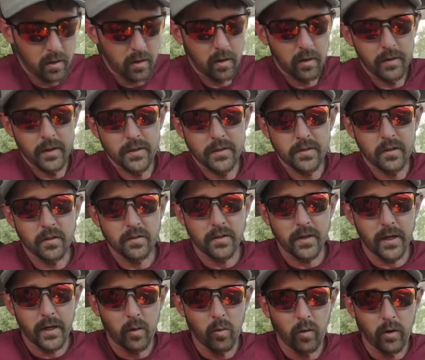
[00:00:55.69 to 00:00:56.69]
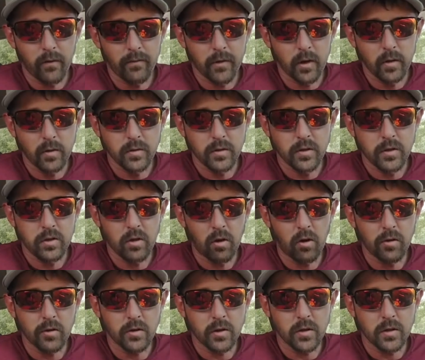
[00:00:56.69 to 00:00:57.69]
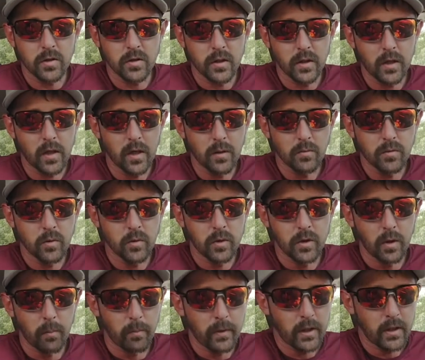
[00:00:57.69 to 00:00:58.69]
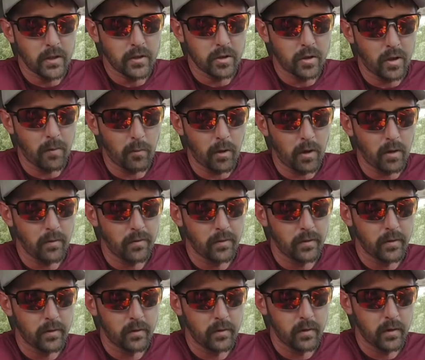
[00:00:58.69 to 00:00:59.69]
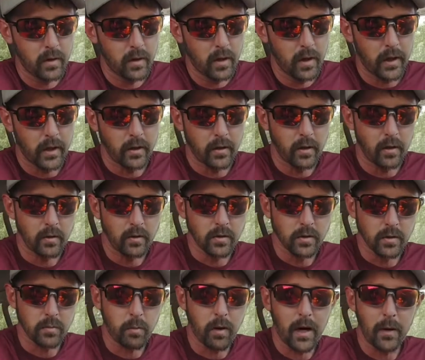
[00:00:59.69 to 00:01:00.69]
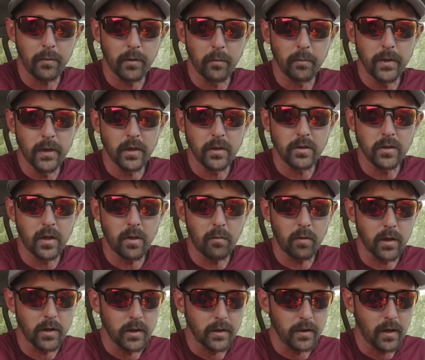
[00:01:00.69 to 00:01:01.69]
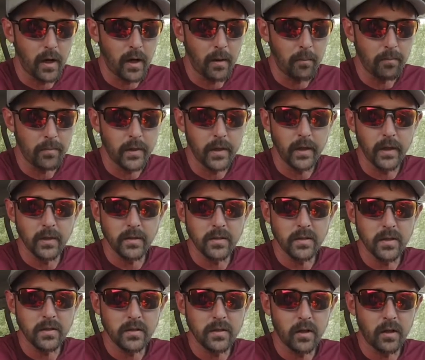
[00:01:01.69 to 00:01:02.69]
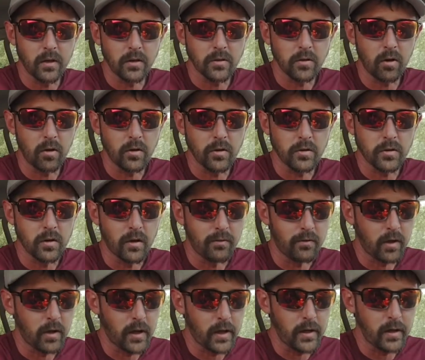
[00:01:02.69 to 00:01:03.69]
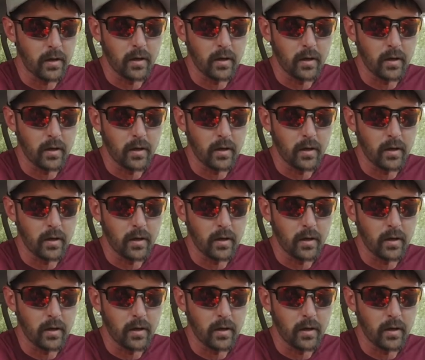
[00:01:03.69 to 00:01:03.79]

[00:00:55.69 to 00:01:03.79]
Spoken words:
This looks like one of those chargers that comes with your beard trimmer. And you know, you just pop your beard trimmer in the top and it sits there and charges overnight.